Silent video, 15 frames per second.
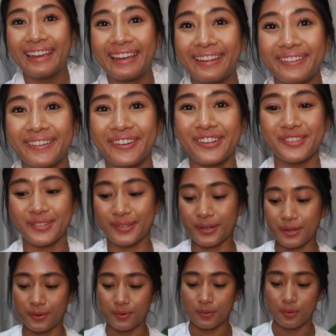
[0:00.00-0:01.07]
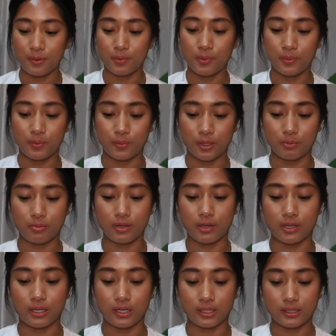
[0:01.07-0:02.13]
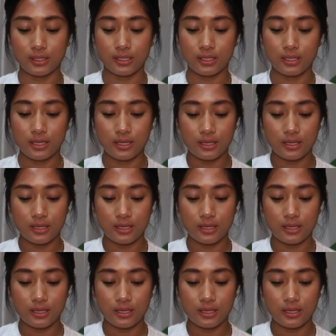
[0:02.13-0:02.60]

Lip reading: And also one product